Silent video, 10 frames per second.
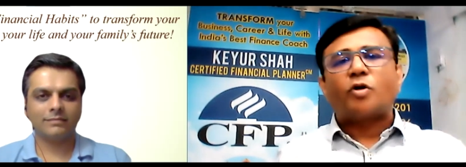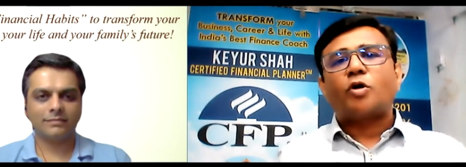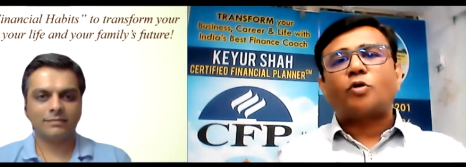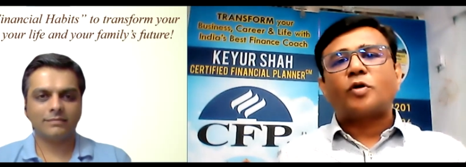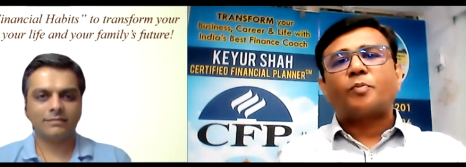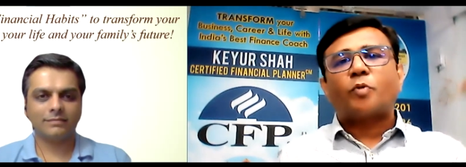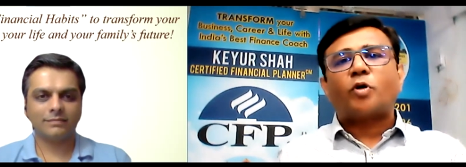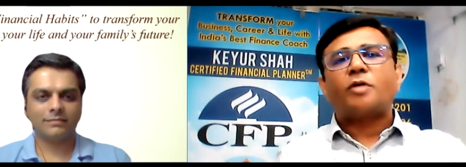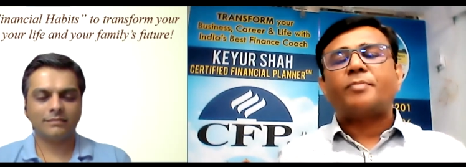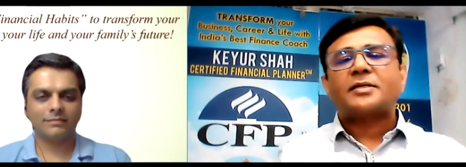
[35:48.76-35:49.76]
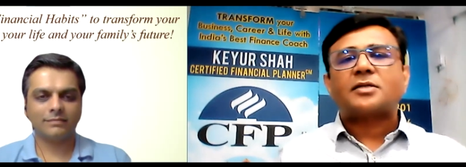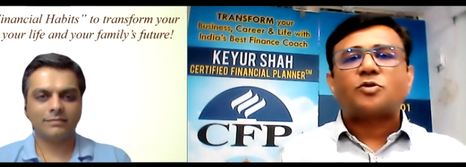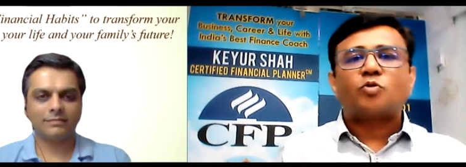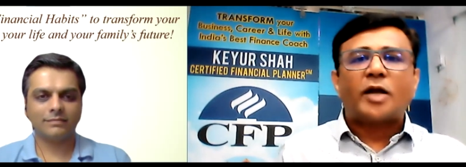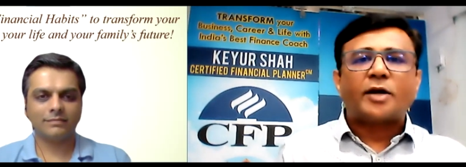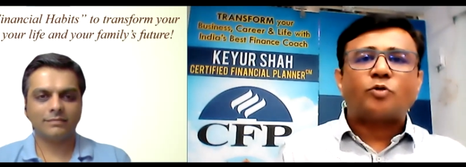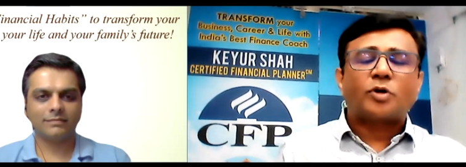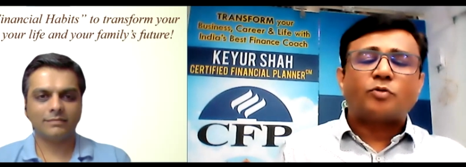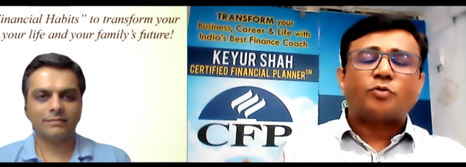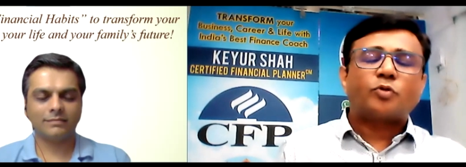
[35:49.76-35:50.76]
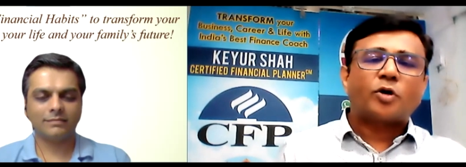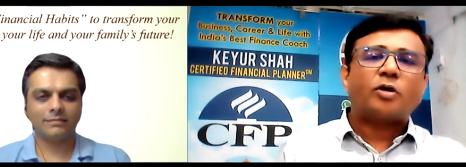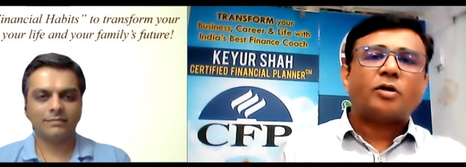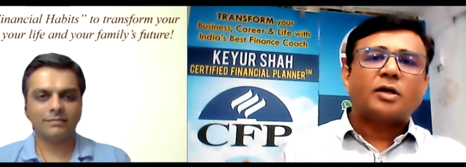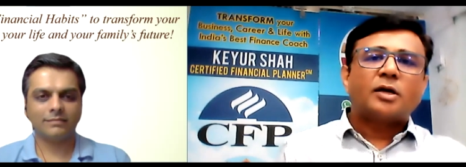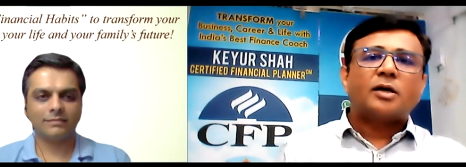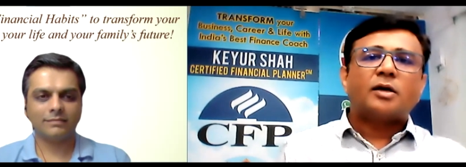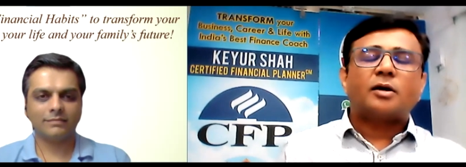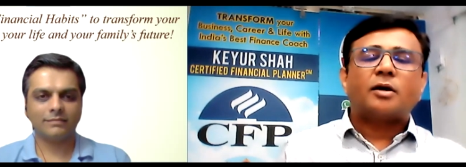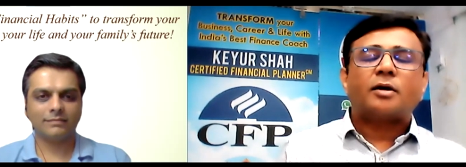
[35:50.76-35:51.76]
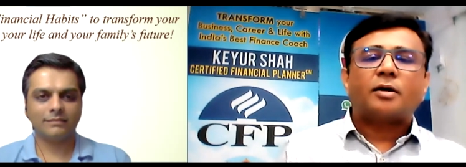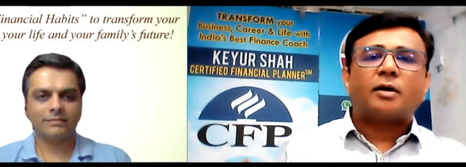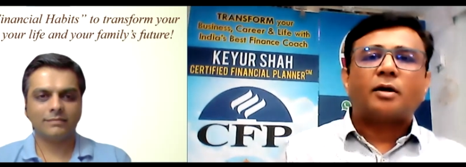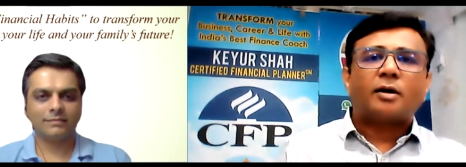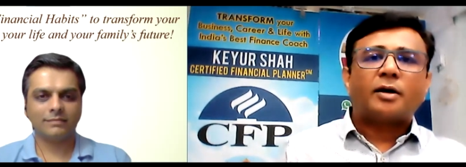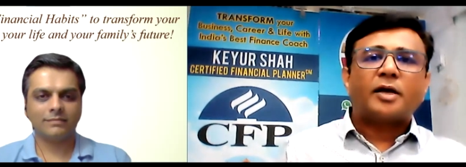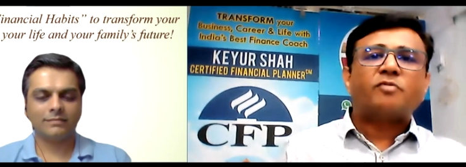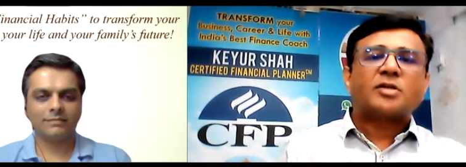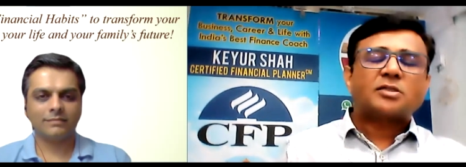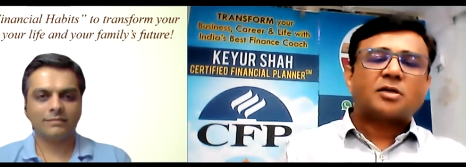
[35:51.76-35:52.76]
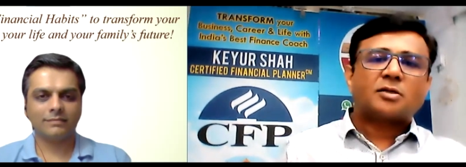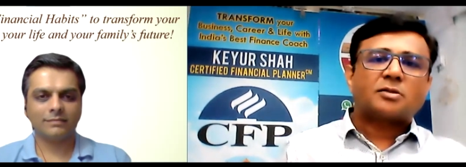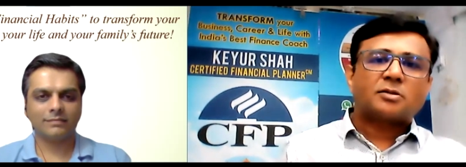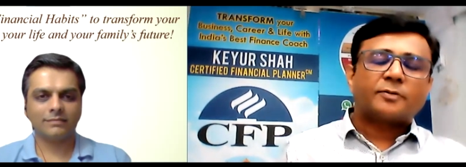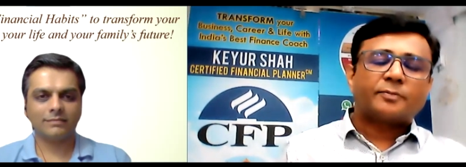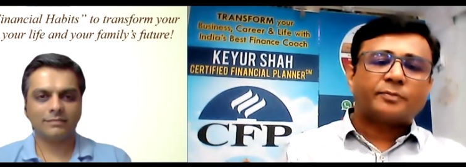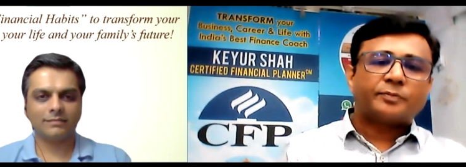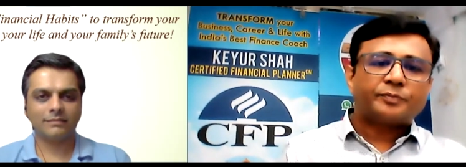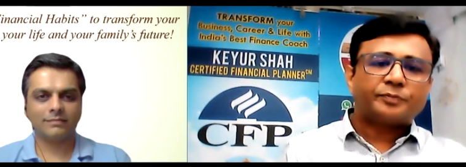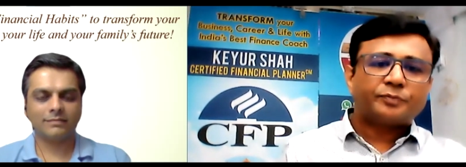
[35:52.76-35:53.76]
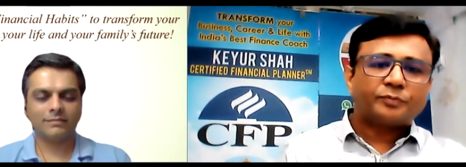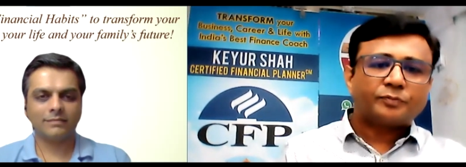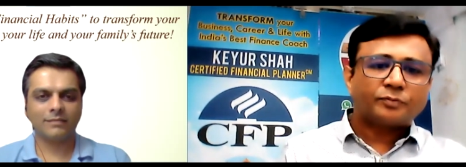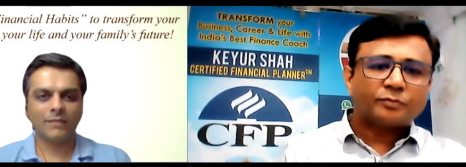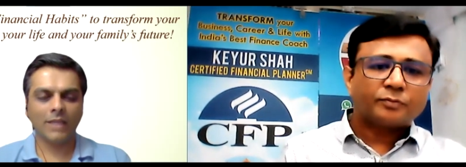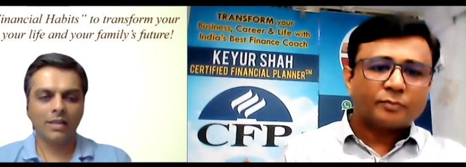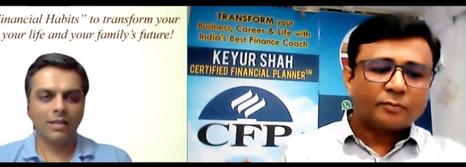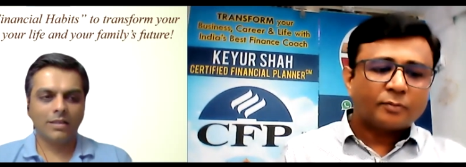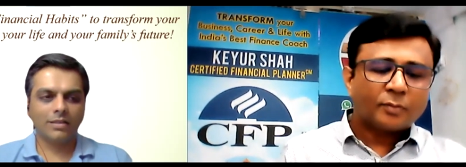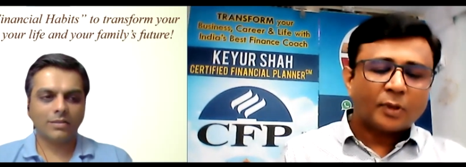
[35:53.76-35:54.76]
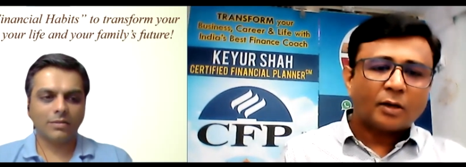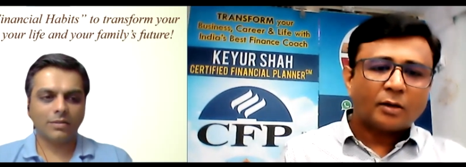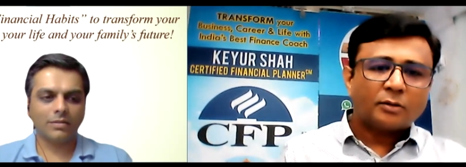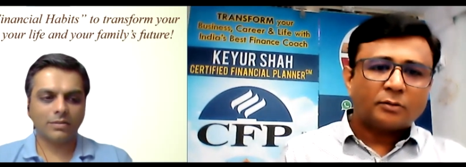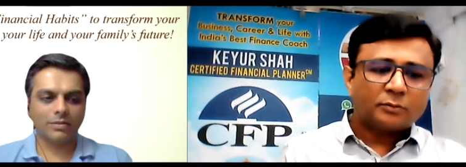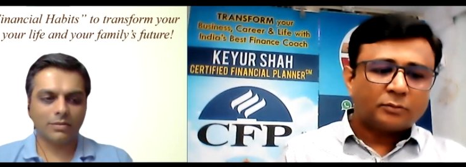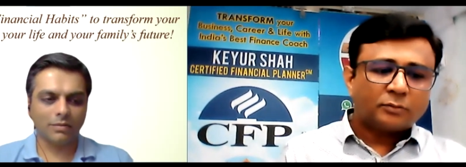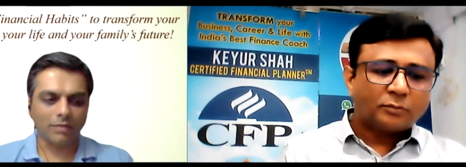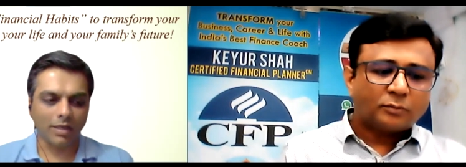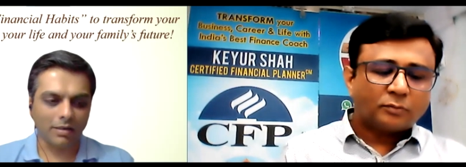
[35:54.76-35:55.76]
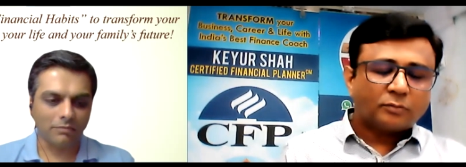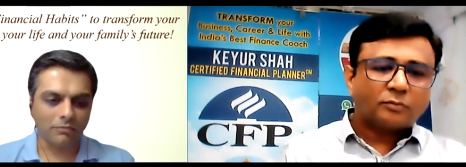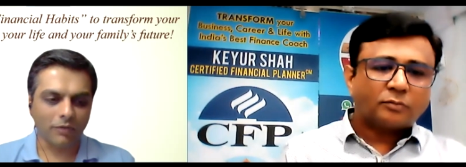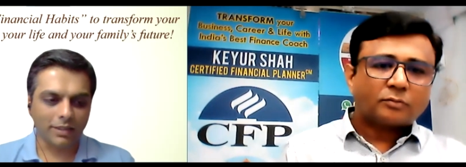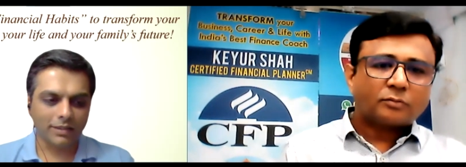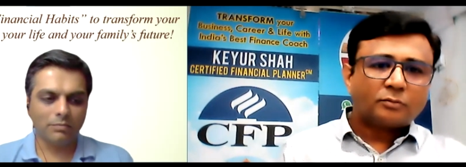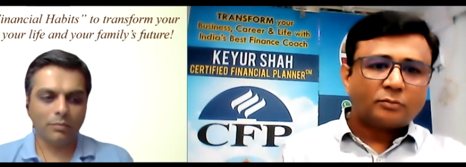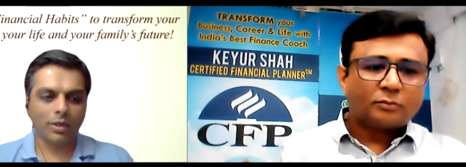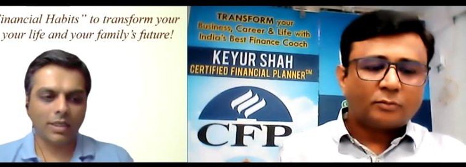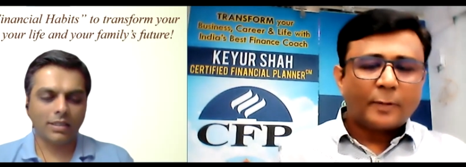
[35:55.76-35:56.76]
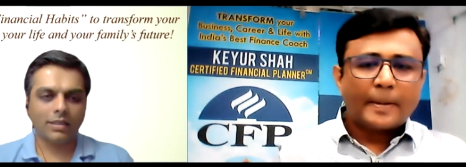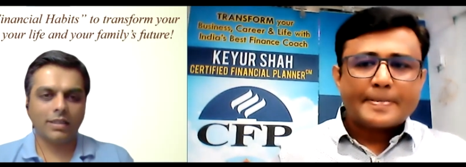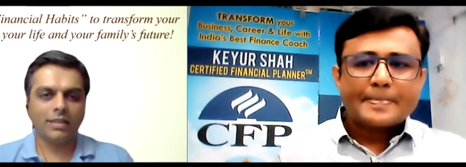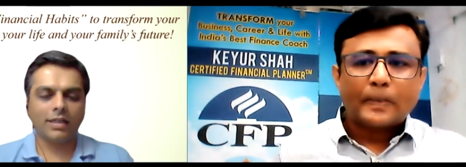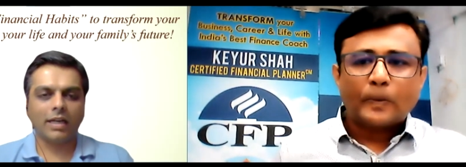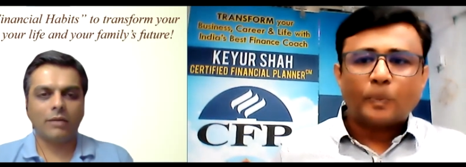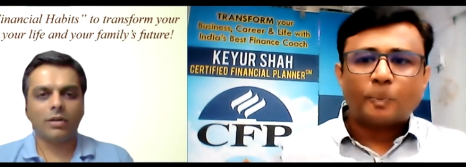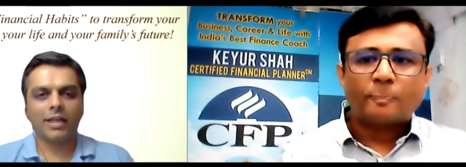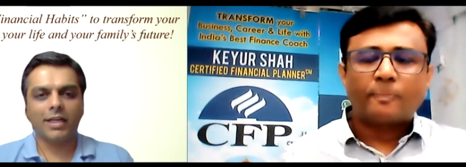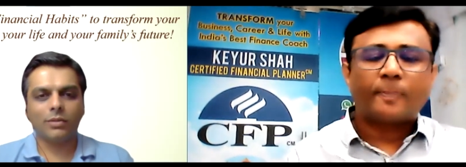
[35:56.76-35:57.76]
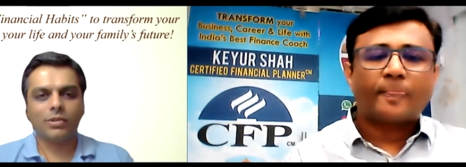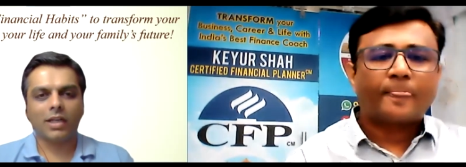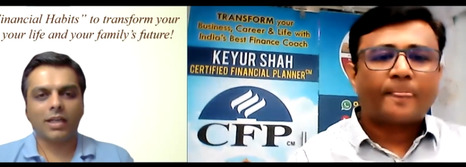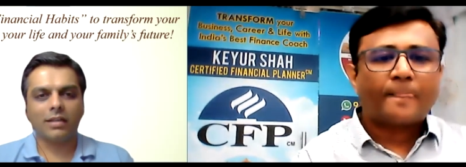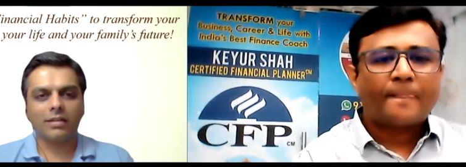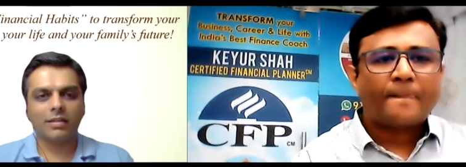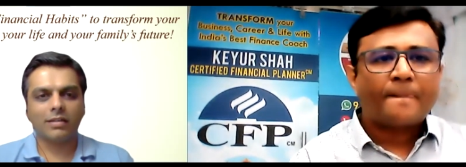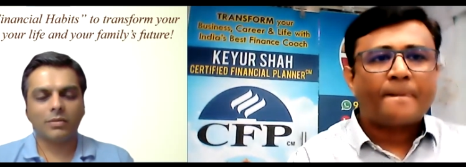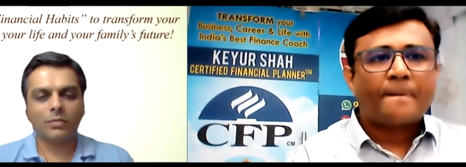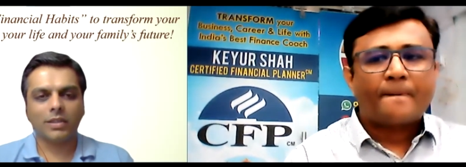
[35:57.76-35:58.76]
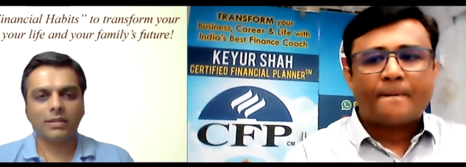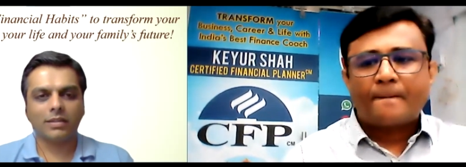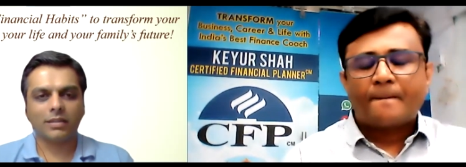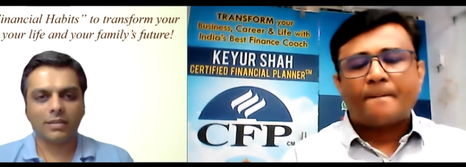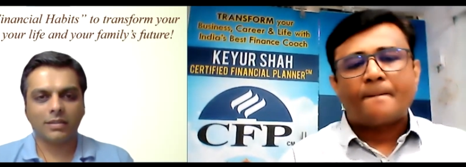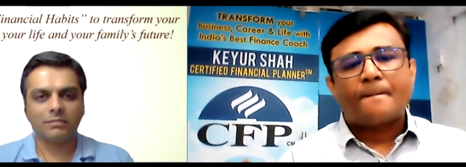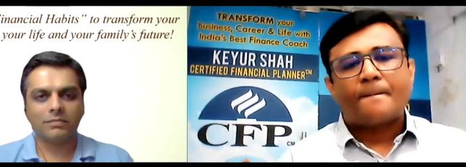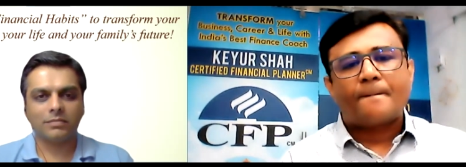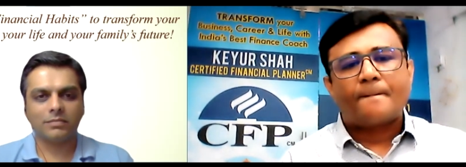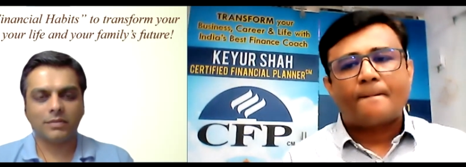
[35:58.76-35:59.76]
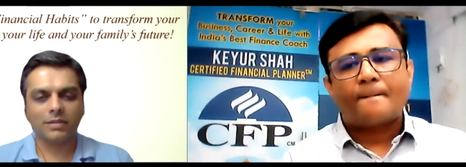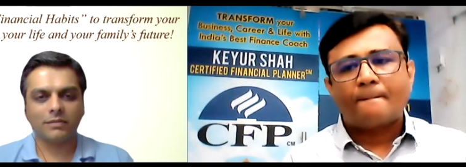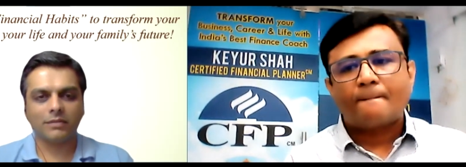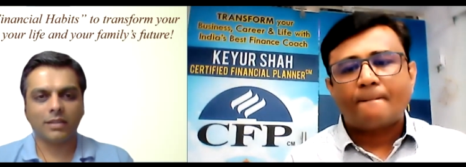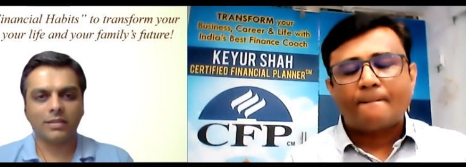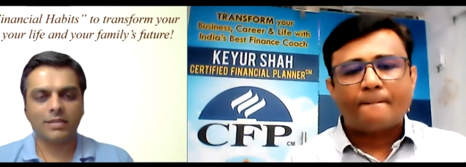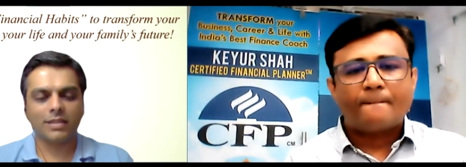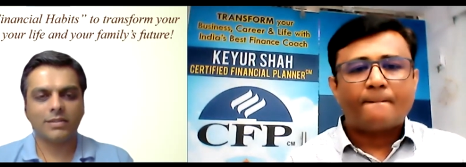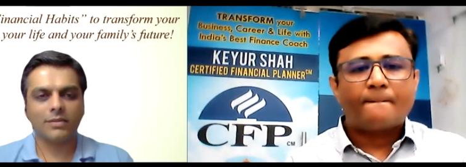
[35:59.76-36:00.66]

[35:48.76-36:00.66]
Speaker 1: one or two important message you like to give to your uh, investors
Speaker 2: so uh, one important learning that i would like to share with uh, others as